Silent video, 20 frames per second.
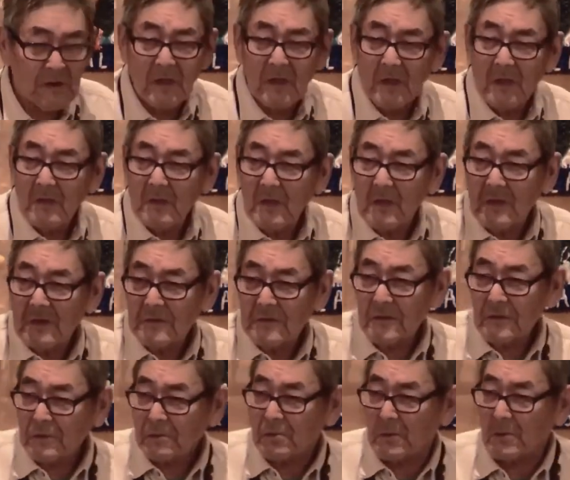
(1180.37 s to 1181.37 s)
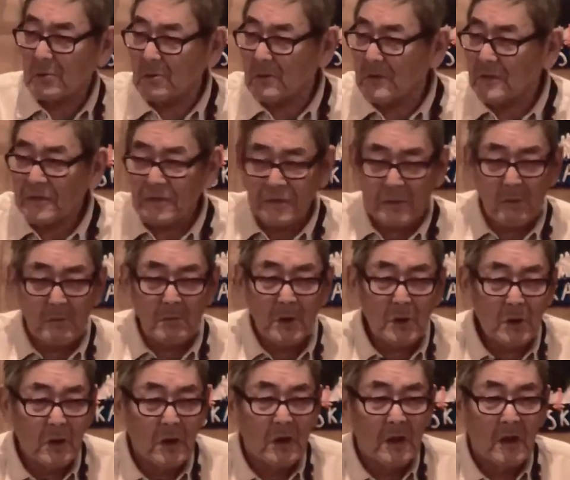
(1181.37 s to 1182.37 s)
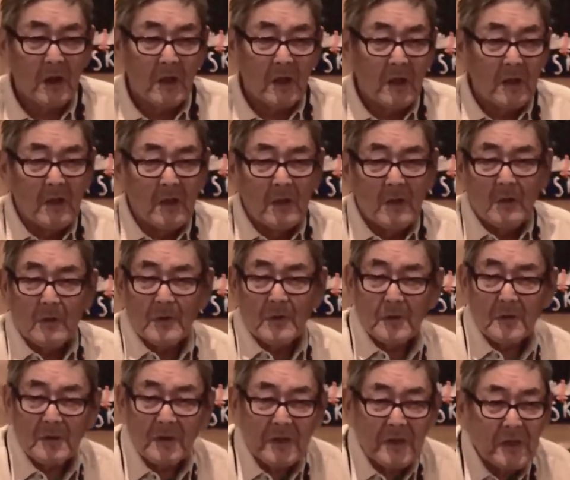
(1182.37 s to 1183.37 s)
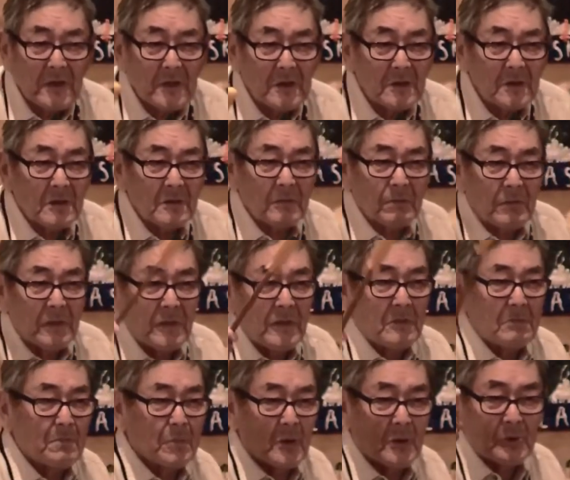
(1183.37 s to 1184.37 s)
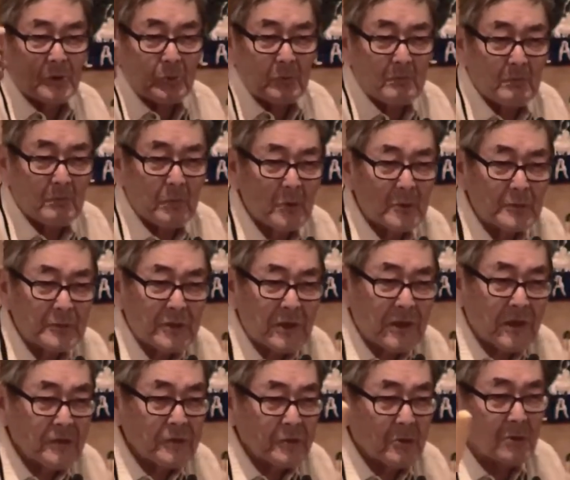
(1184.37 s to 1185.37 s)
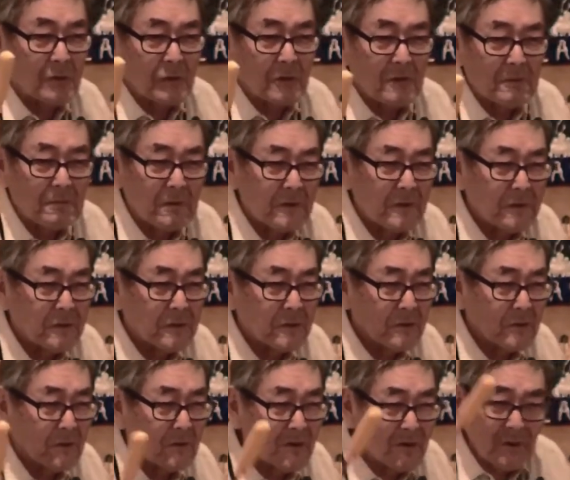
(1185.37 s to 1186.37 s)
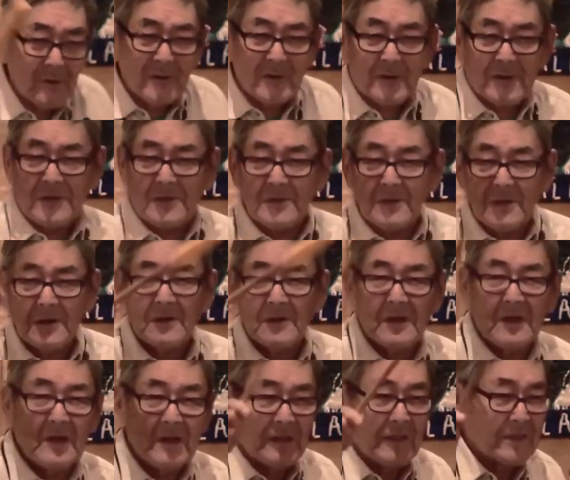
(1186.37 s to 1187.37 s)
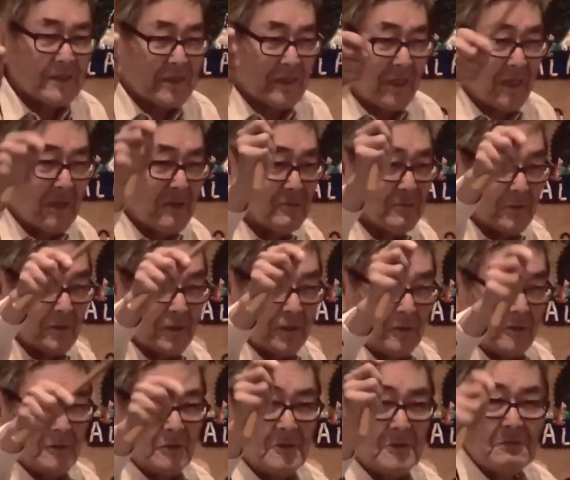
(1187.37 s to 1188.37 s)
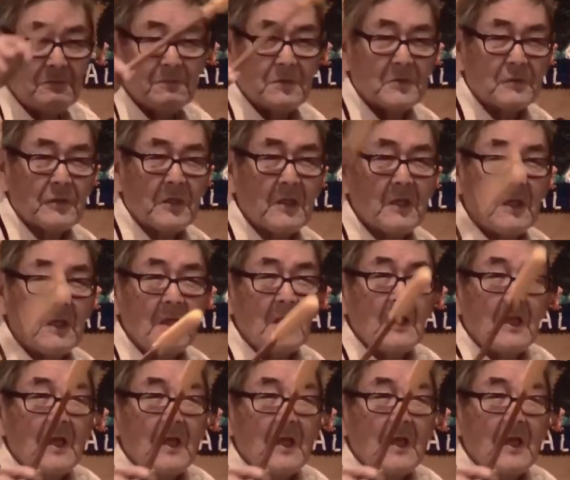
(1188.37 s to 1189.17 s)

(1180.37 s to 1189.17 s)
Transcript: just for one summer. We don't care if any boat catch all the fish, we don't care. They can have it, But us,